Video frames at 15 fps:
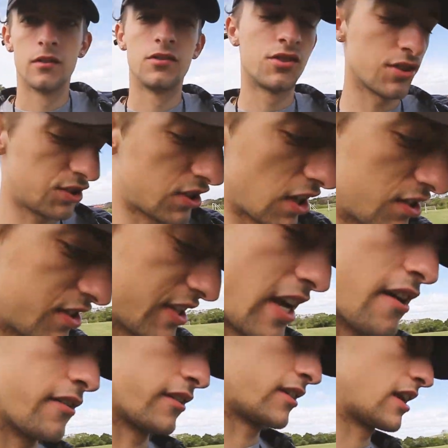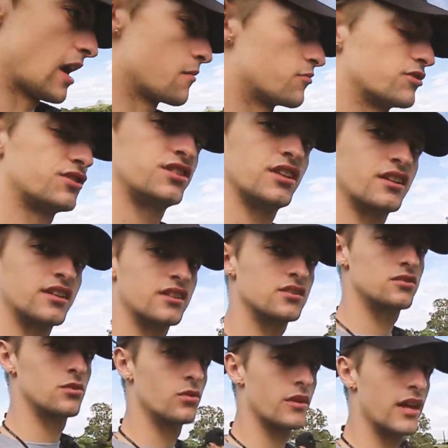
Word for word: Just sussing out the camera settings, all